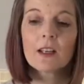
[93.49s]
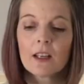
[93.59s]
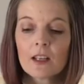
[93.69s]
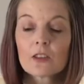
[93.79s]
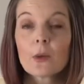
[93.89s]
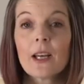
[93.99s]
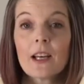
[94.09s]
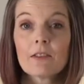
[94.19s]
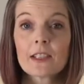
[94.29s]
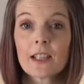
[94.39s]
So I have a
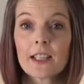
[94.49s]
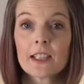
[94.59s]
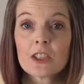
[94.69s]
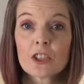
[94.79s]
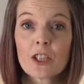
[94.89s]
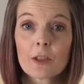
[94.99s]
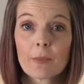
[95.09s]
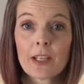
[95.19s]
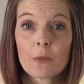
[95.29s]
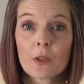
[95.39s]
9-inch tart
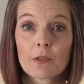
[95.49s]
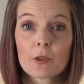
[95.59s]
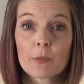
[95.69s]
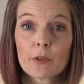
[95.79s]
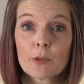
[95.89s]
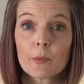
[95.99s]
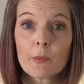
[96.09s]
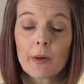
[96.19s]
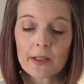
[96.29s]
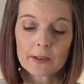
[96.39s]
pan with a removable
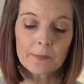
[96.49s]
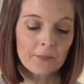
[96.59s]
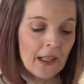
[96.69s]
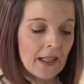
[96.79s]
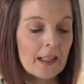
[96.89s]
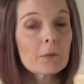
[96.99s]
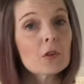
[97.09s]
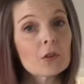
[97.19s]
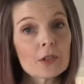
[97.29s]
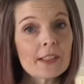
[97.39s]
bottom, and I'm just
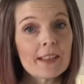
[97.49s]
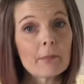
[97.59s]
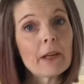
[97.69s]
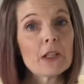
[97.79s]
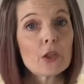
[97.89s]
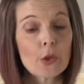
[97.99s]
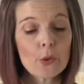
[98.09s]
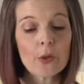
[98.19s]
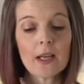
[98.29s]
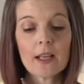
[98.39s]
going to take my dough
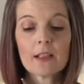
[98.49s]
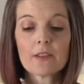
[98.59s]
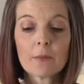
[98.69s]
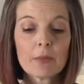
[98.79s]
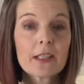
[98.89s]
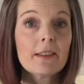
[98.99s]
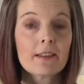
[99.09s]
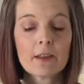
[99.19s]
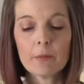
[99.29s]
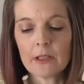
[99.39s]
and dump it into the
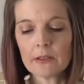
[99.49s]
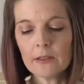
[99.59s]
middle.